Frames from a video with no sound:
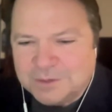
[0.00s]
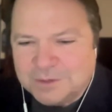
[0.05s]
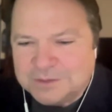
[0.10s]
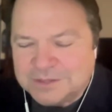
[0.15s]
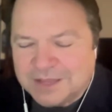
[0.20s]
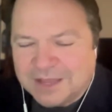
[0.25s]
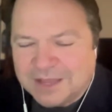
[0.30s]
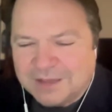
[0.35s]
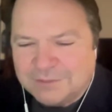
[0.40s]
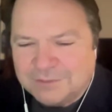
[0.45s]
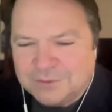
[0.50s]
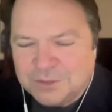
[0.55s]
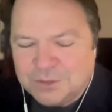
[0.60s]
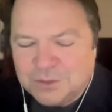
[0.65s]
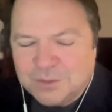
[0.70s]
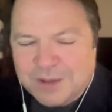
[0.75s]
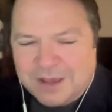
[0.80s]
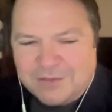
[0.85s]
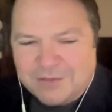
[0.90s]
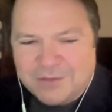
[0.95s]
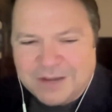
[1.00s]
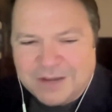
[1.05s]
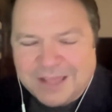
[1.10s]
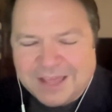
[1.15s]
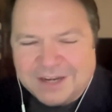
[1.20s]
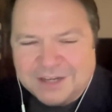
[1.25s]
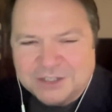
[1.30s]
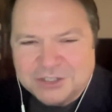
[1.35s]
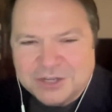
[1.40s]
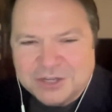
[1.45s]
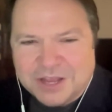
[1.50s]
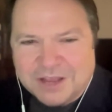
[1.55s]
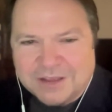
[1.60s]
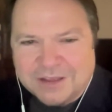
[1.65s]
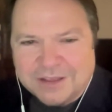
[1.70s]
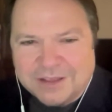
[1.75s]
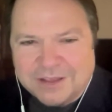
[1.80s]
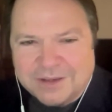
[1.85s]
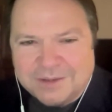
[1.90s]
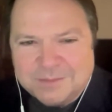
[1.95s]
because I knew Alvin had a
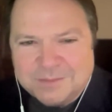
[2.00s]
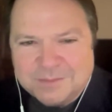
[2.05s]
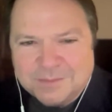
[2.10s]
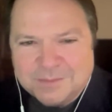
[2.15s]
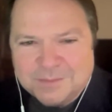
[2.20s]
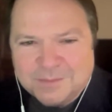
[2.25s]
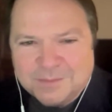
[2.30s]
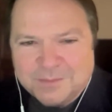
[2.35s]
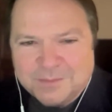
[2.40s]
shotgun,